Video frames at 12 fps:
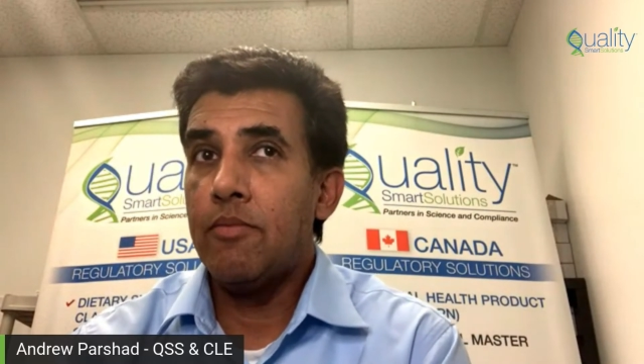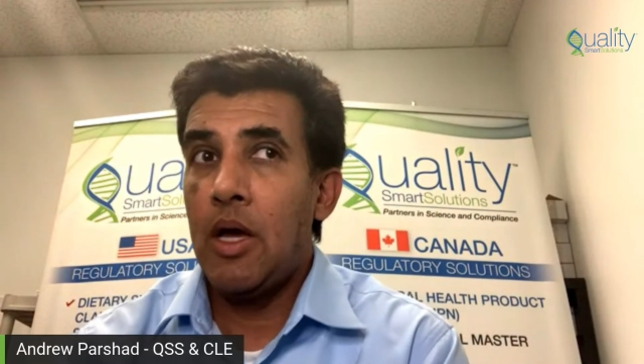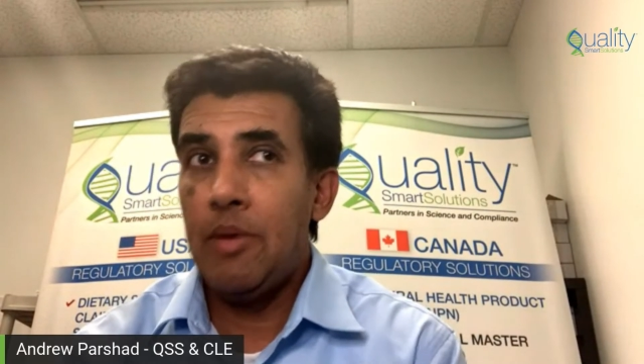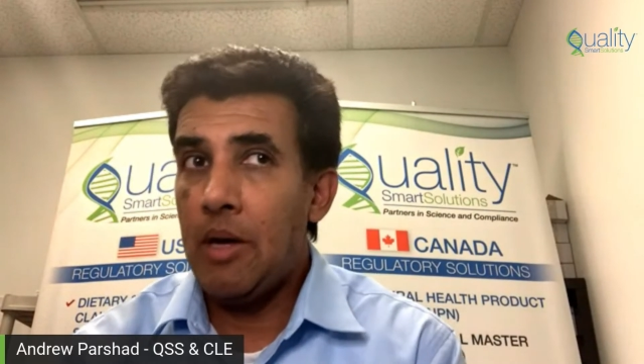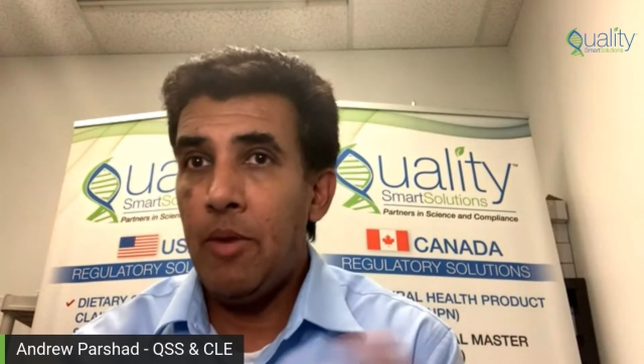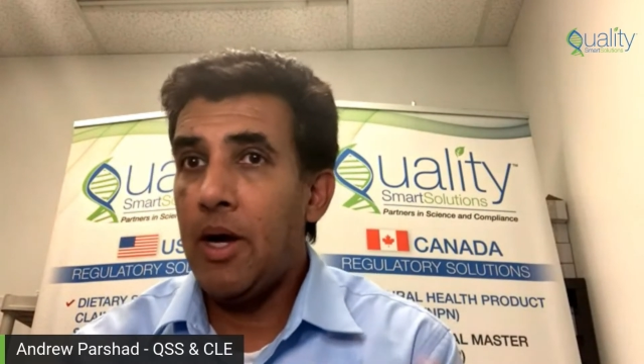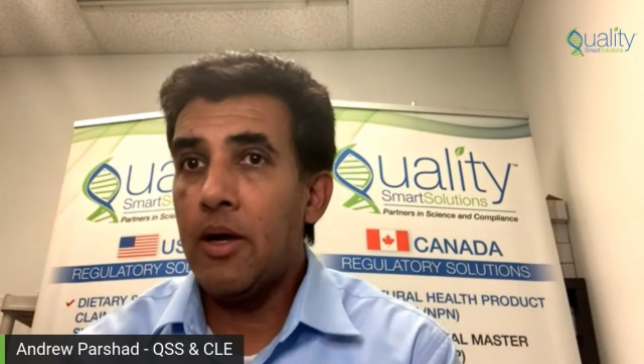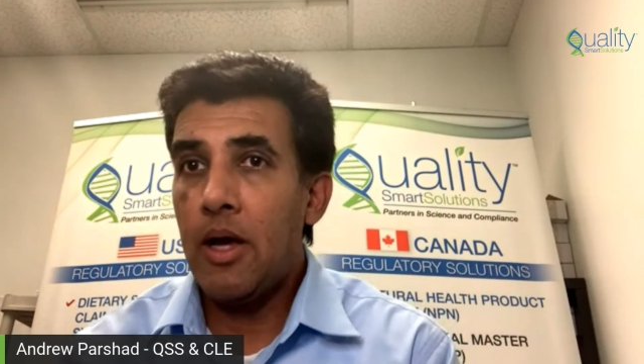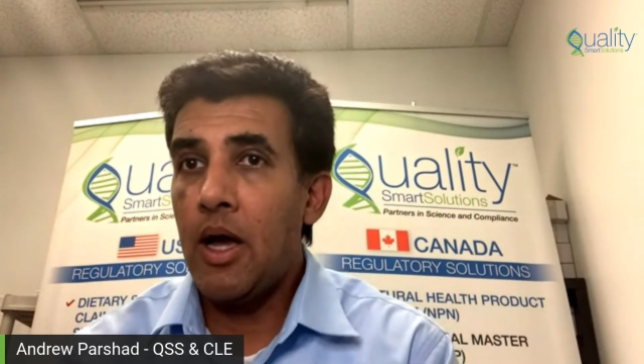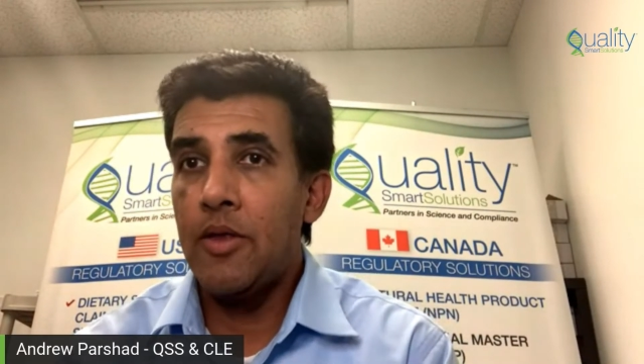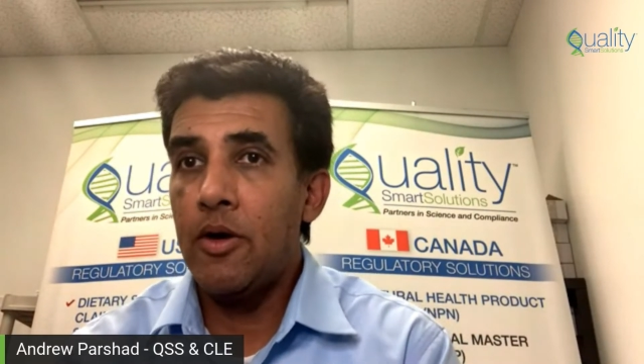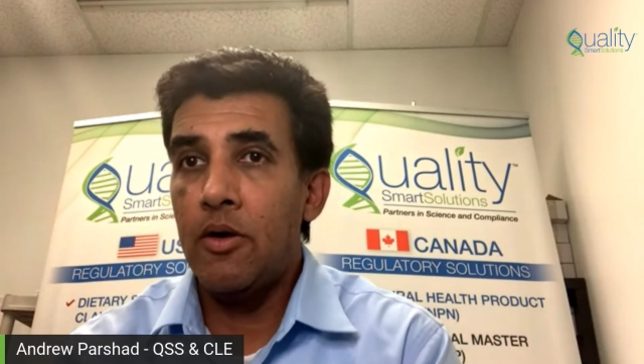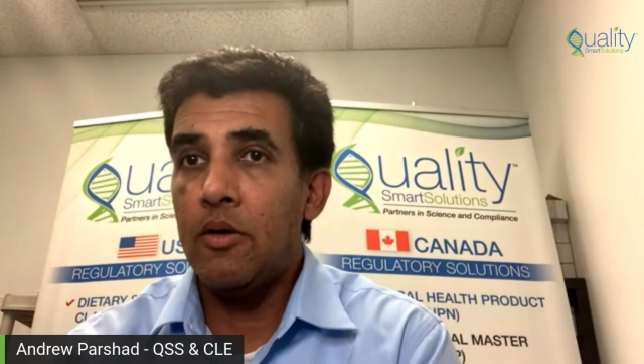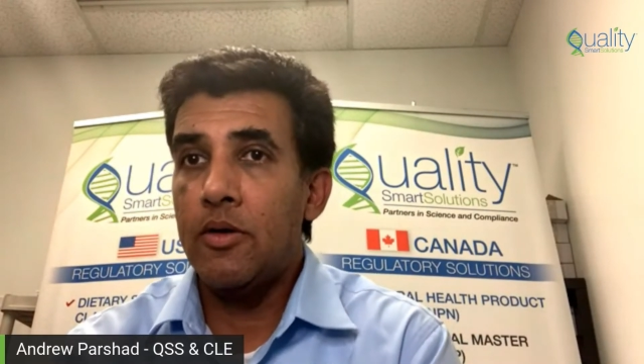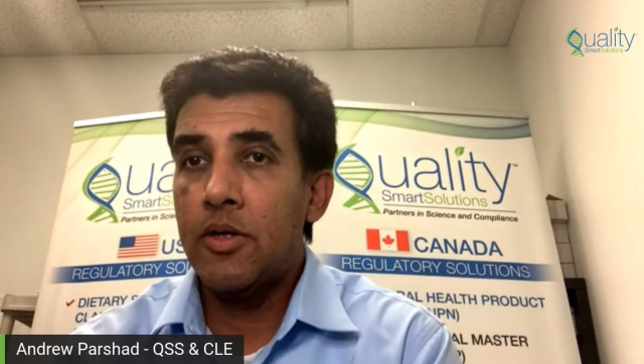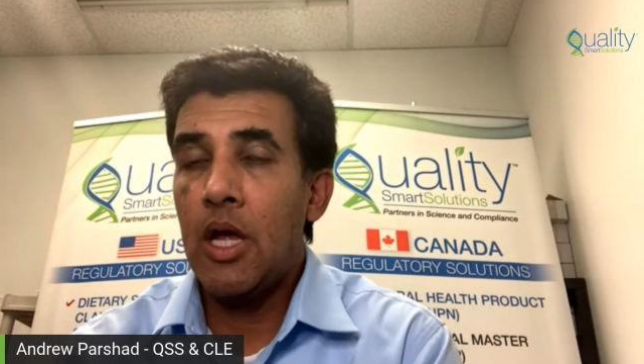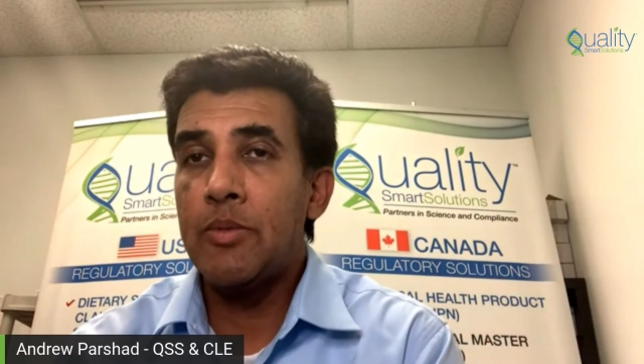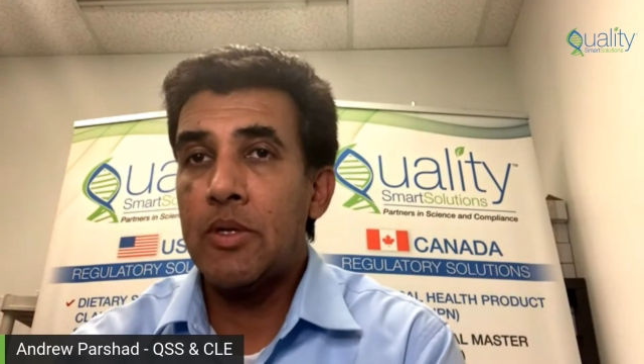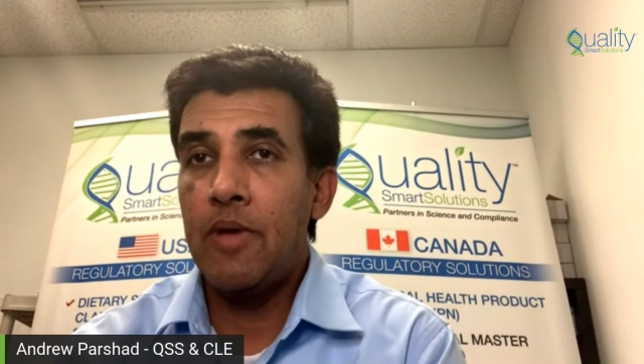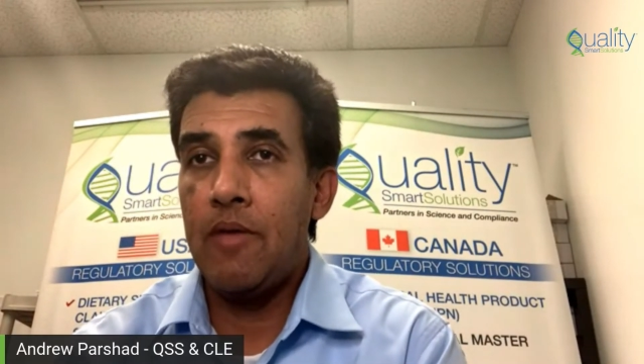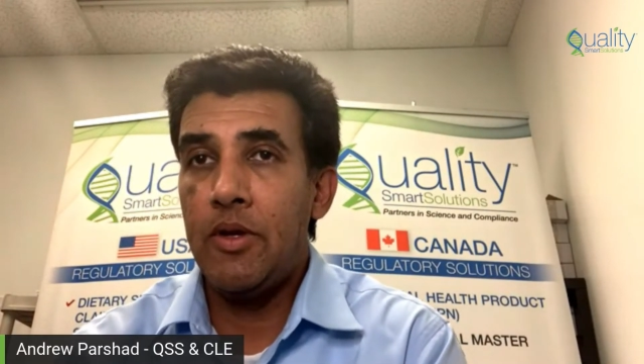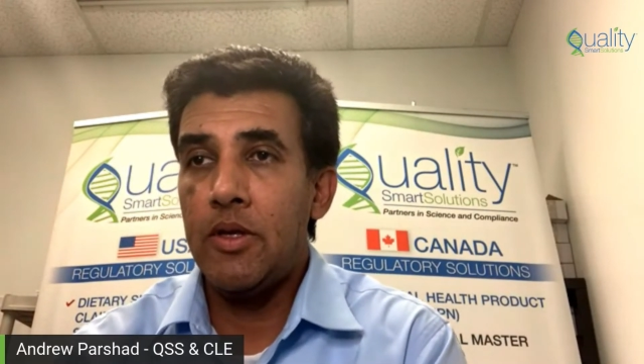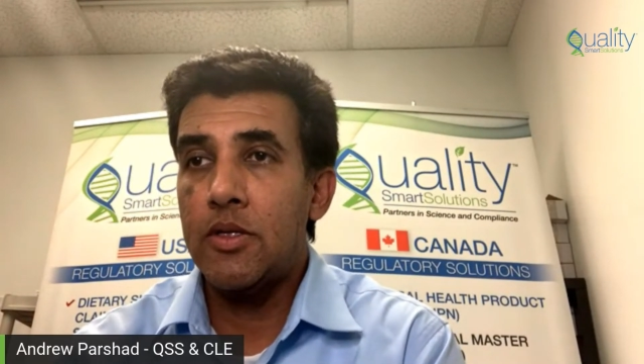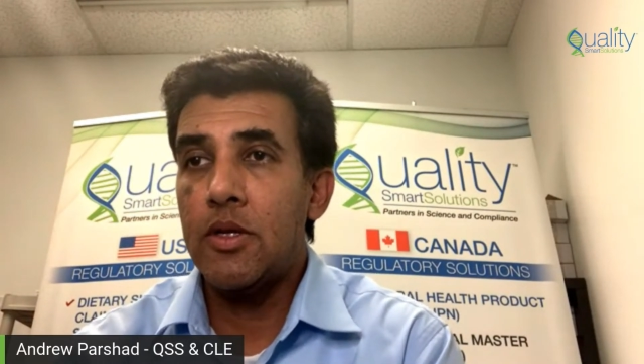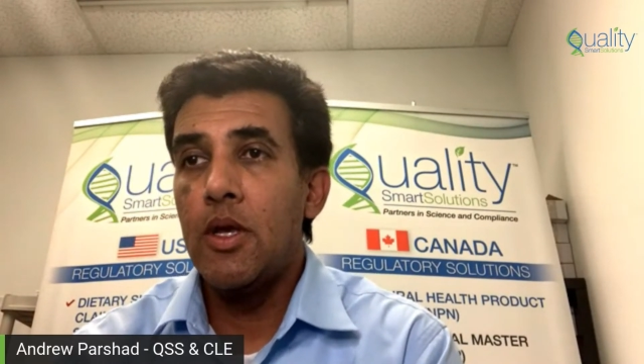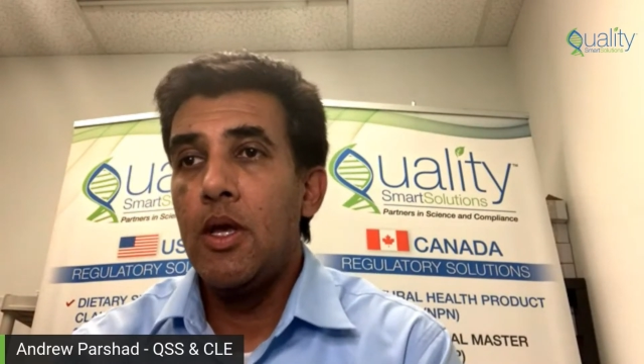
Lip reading: among other types of evidence.